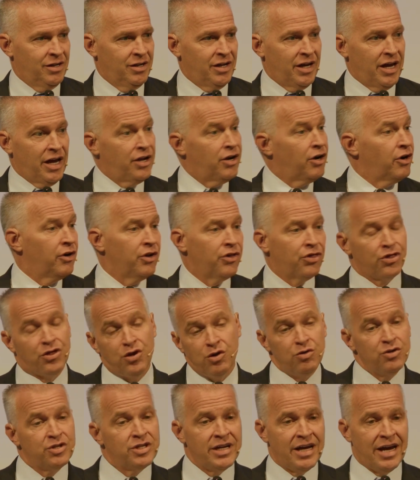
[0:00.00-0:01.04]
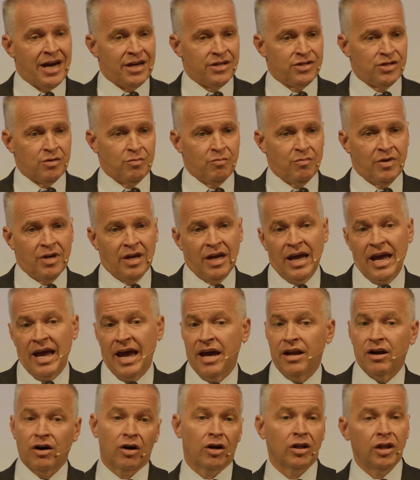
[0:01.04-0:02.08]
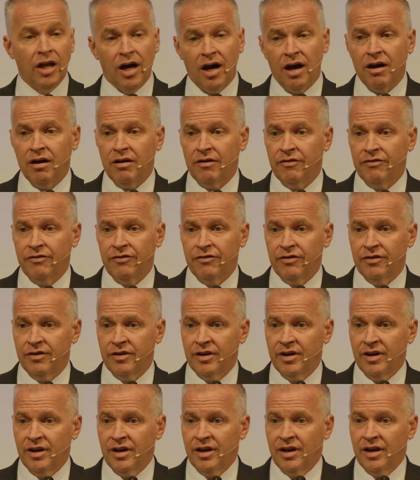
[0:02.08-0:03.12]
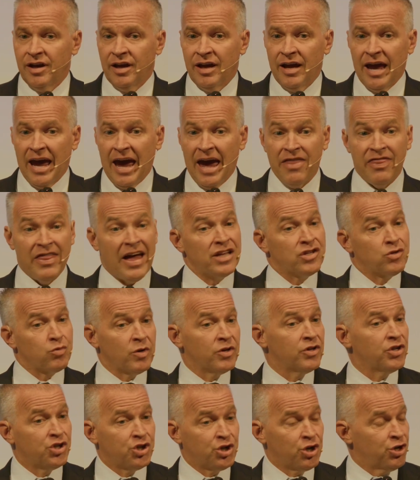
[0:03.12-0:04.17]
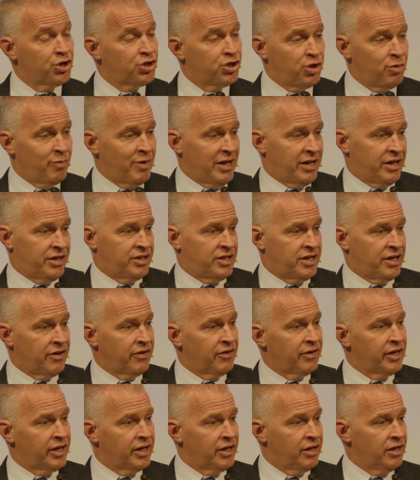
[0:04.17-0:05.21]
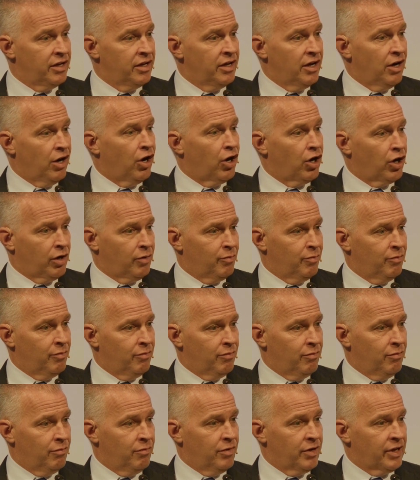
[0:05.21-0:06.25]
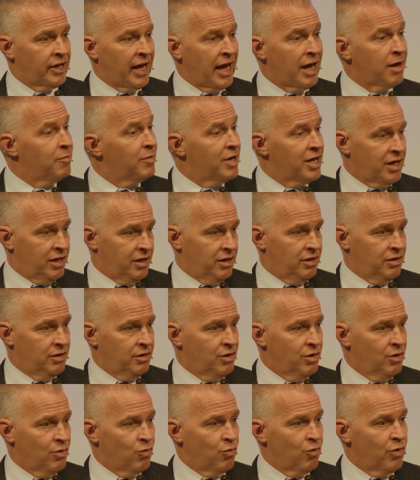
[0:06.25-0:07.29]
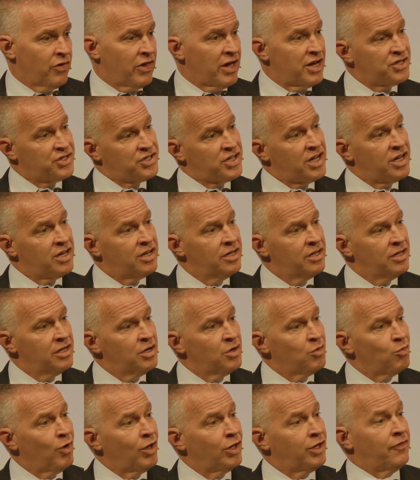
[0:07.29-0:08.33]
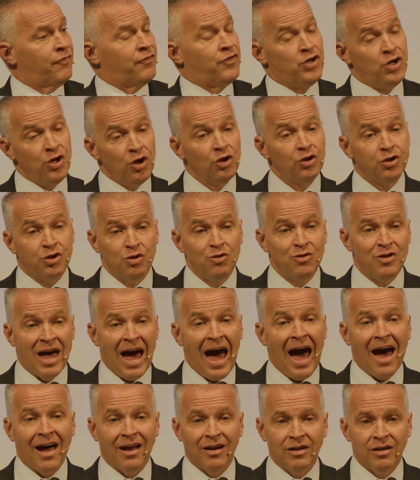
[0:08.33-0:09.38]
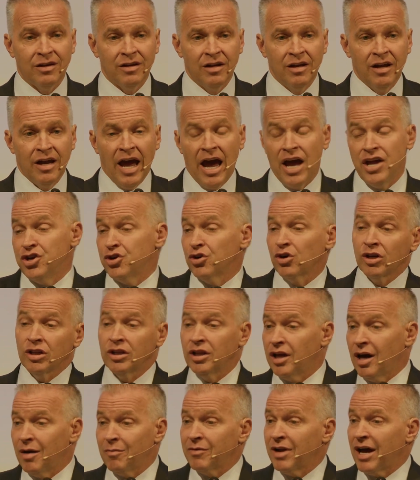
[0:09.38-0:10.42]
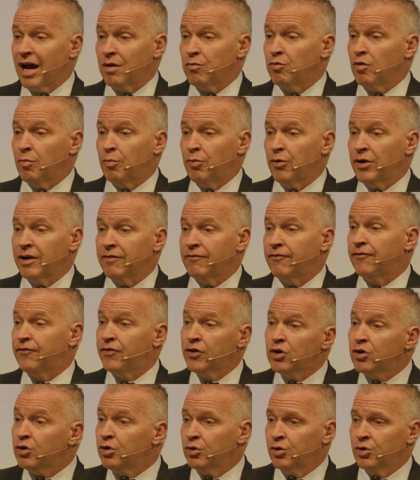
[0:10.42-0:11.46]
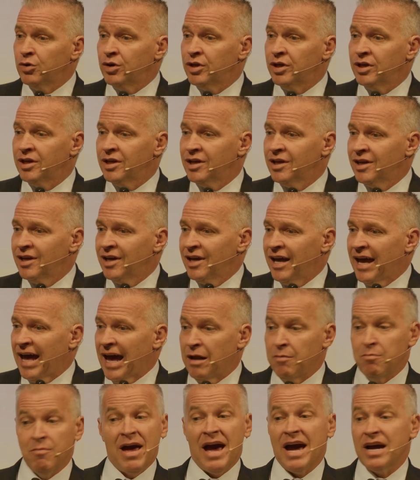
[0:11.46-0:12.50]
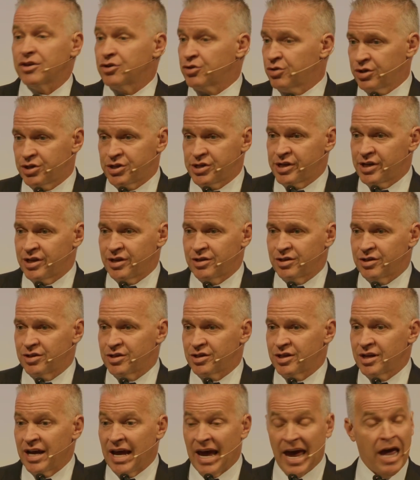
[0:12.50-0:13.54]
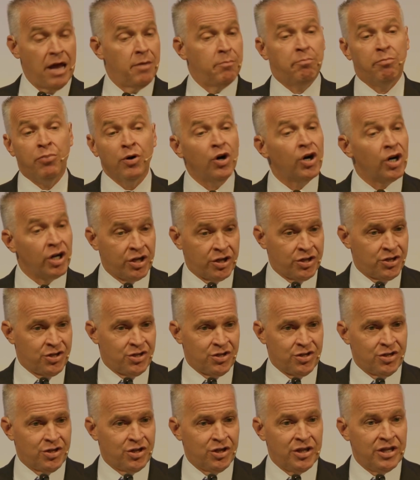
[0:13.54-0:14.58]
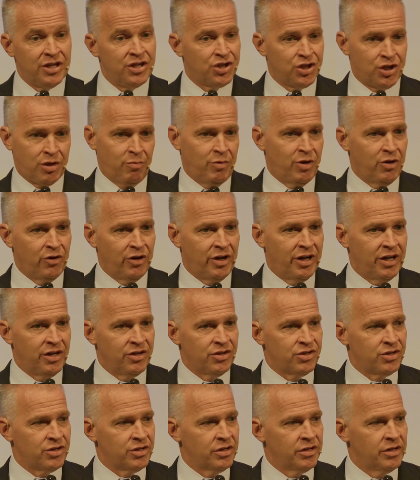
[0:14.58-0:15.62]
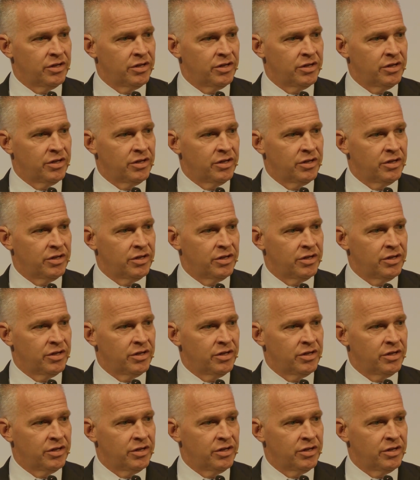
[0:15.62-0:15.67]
and our enthusiasm and our love. And that's where the church humanitarian arm came in, where they said, well, if you'll do that and your alumni will bring food and mattresses and books to these communities,